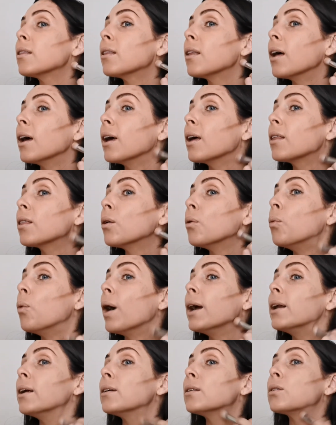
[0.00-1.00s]
like the
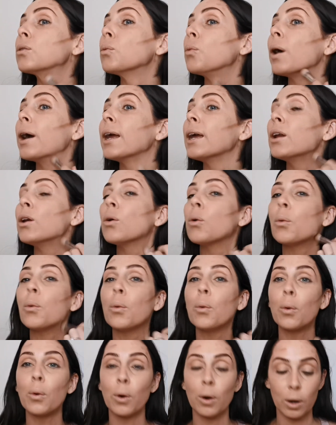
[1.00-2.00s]
whitest white,
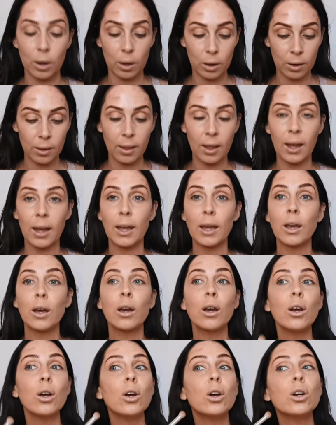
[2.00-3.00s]
or
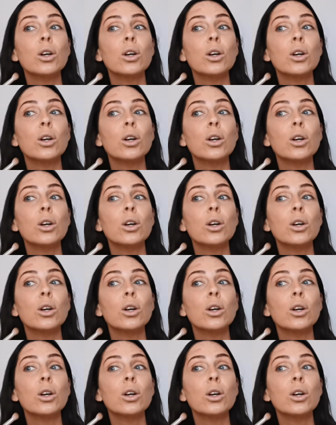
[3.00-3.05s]
like